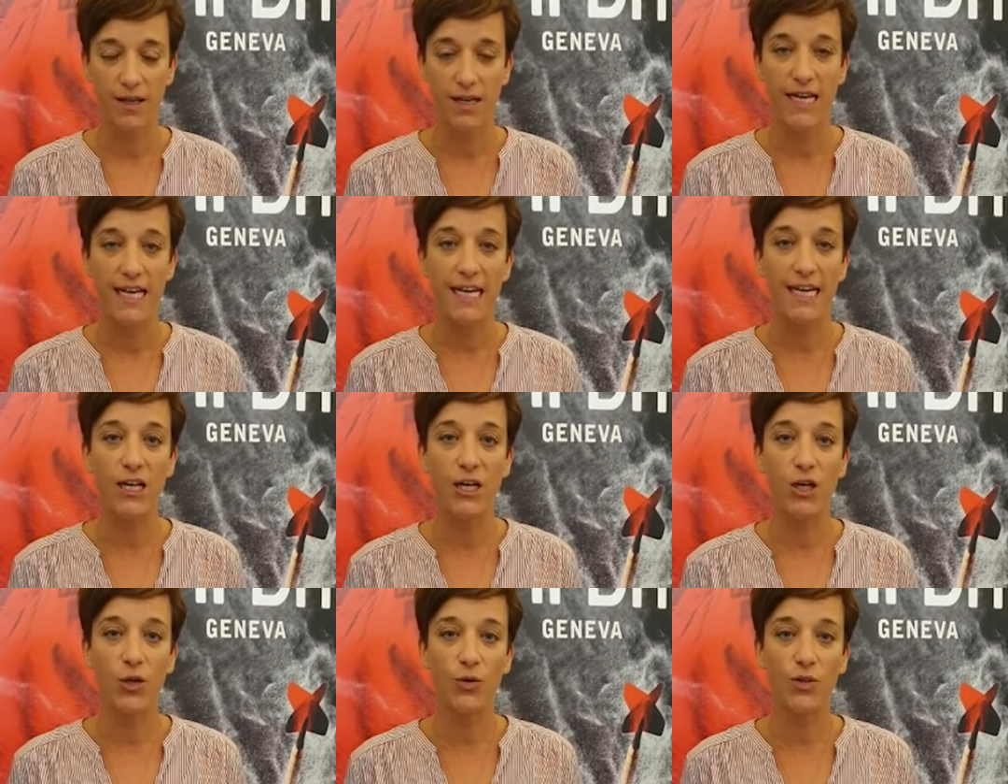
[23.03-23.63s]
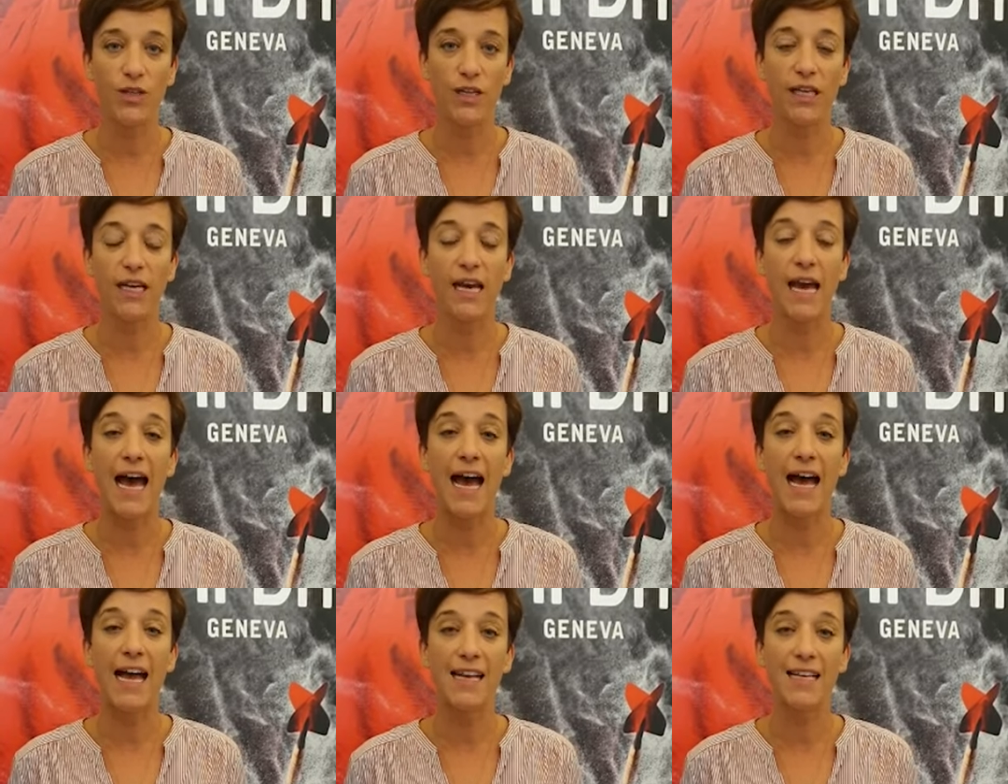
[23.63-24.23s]
including
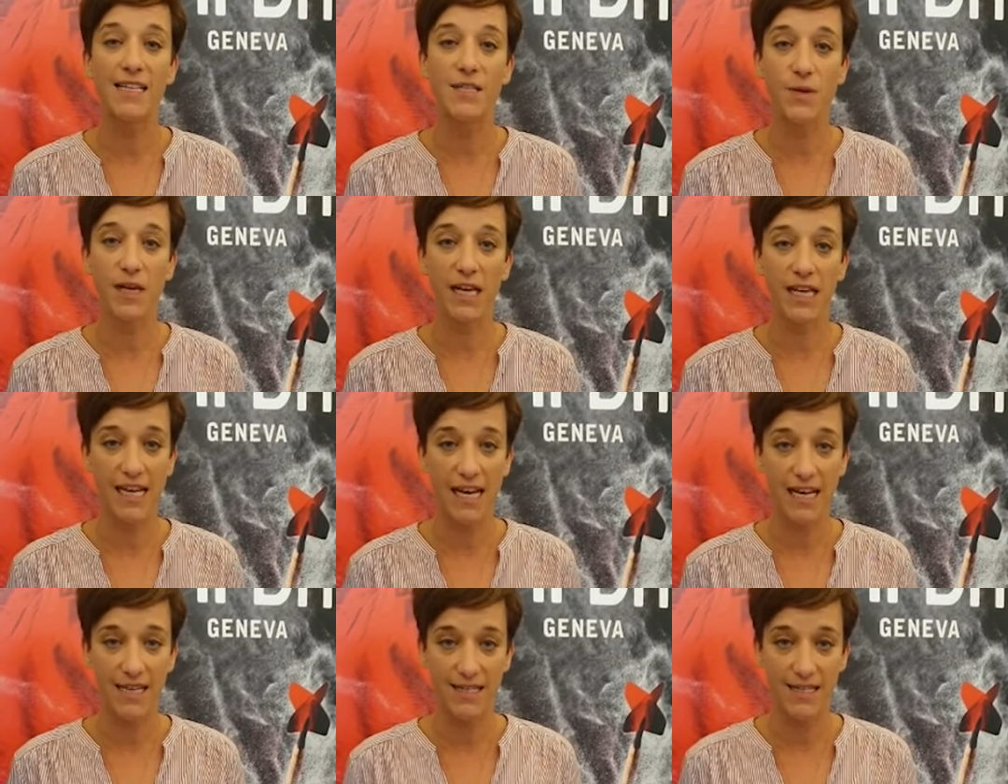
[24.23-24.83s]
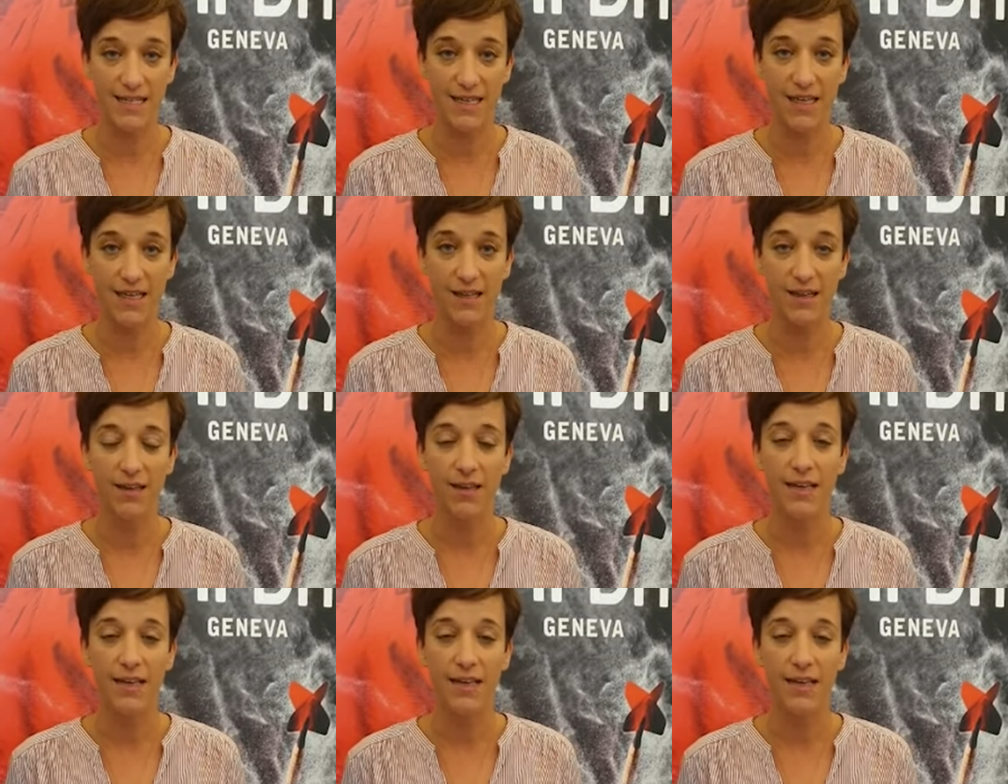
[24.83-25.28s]
Ales Bialiatski,